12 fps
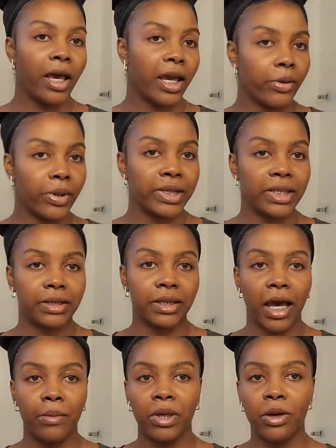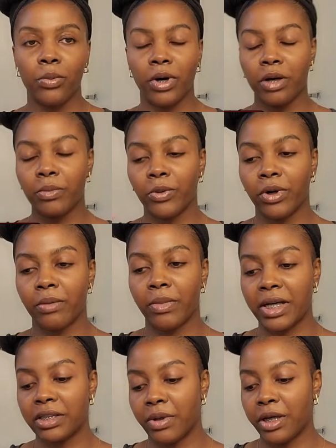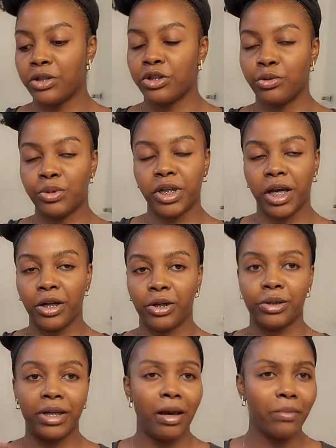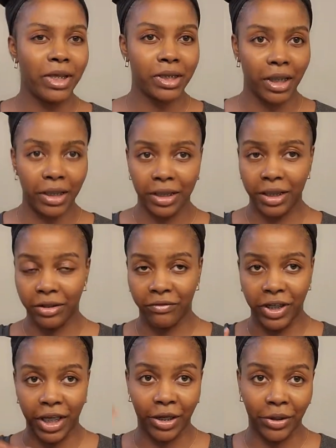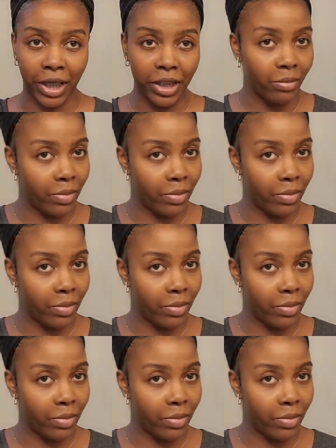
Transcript: queens, it's Gabby. Welcome or welcome back to my YouTube channel. Not me starting another video in the